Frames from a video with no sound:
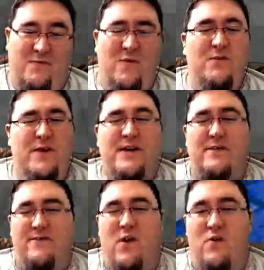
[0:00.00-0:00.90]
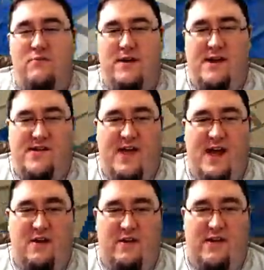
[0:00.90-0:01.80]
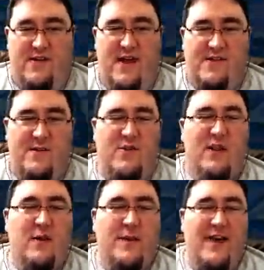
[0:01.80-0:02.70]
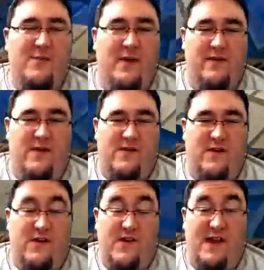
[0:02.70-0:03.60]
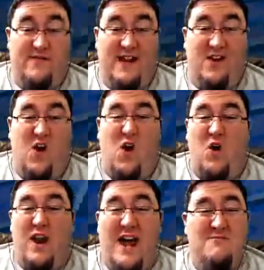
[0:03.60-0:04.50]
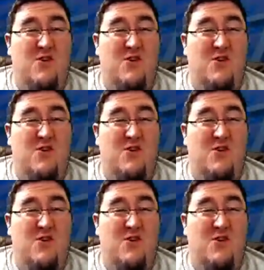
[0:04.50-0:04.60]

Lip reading: we took a vote to decide all this, next up was a little base building. So you can see I've got a whole lot more